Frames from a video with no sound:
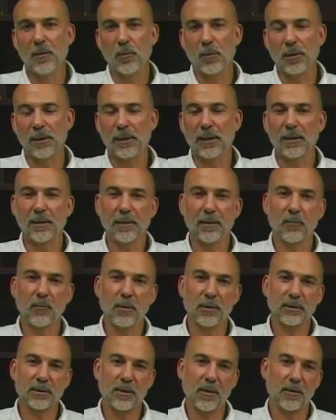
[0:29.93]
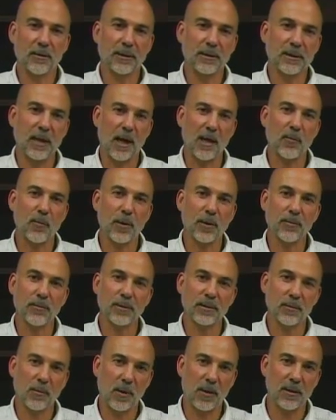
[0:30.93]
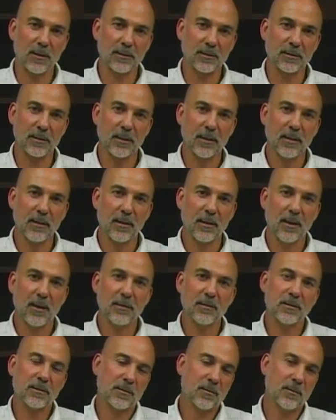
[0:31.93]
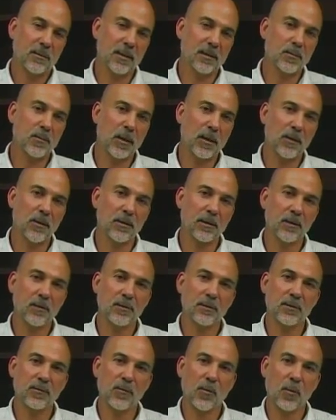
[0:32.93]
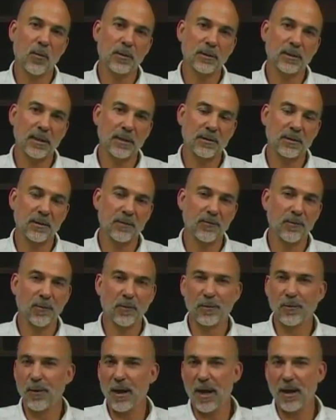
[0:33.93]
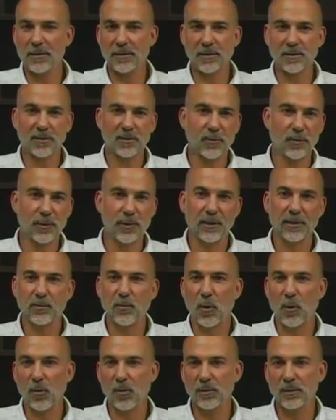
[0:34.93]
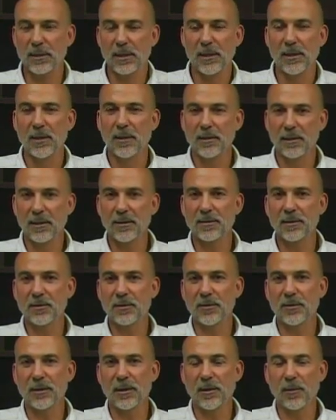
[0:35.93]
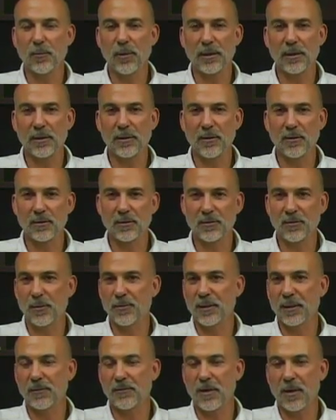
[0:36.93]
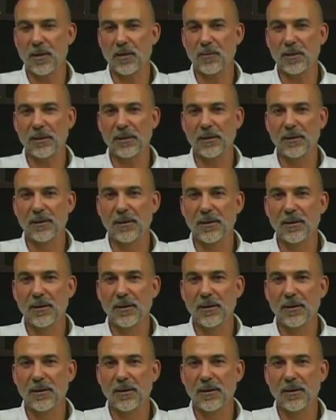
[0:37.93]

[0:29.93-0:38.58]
We're looking at what's called a type 1 response, and that's better used for testing for grasses, trees, molds, things that you get a runny nose from the environment.